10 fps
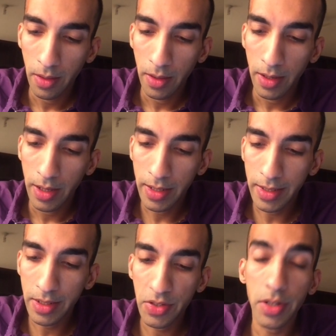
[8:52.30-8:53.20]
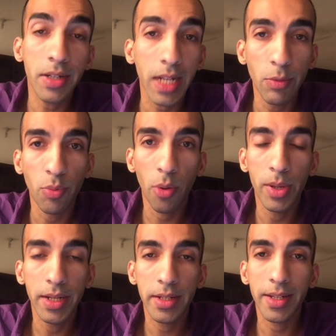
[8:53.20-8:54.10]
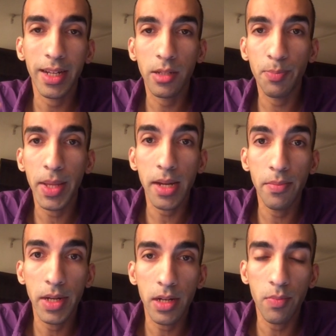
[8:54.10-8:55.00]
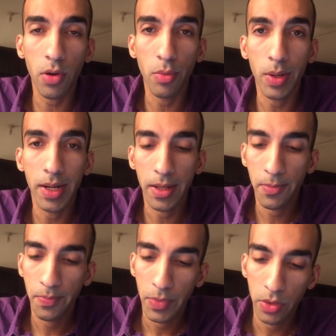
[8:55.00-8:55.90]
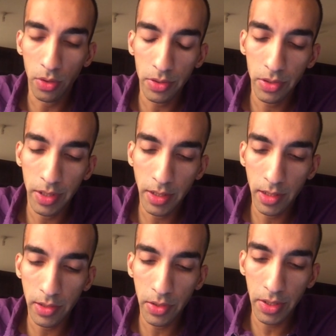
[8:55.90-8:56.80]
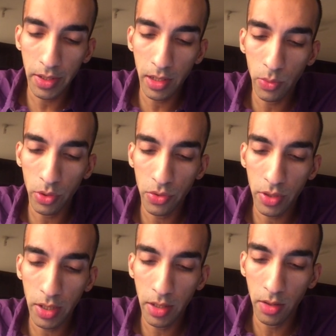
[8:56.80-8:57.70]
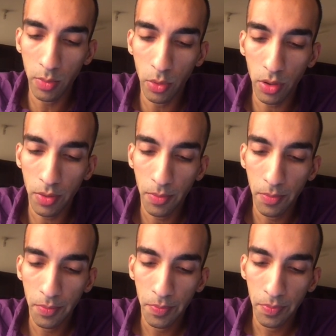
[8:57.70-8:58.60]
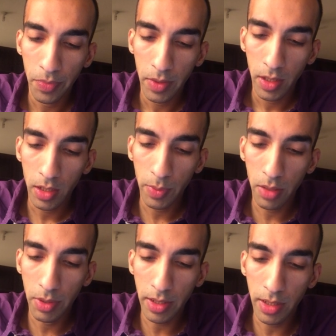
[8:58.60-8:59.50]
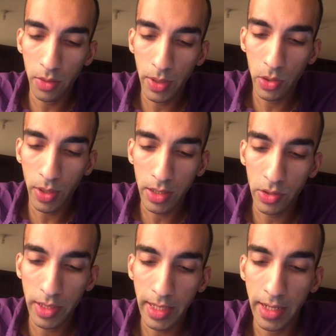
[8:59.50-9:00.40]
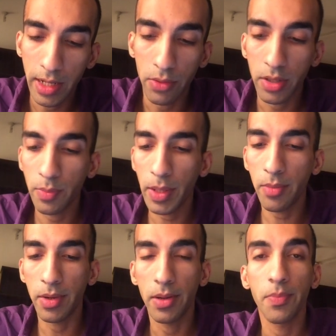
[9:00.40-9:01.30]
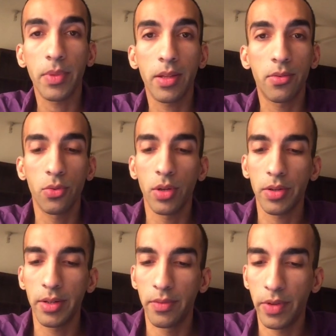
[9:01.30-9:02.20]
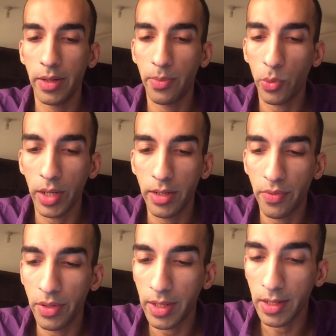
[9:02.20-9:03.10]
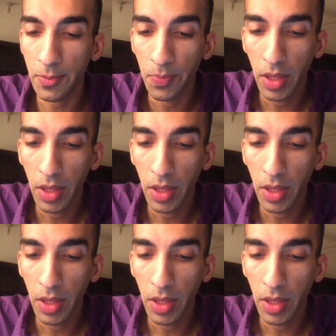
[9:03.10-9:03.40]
And it is a certain type of probability. It's experimental probability, not theoretical. Theoretical is what you study in the book. Experimental is when you actually carry out the experiment. The two are quite different things.